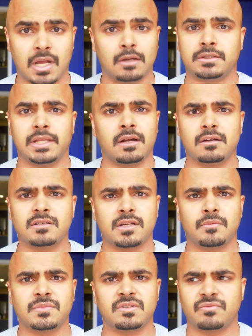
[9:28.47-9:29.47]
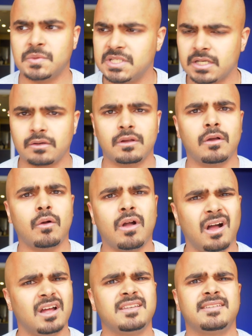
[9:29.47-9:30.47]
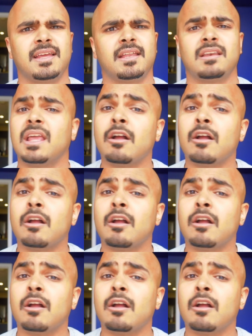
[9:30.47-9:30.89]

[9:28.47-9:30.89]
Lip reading: out there in terms of material, content,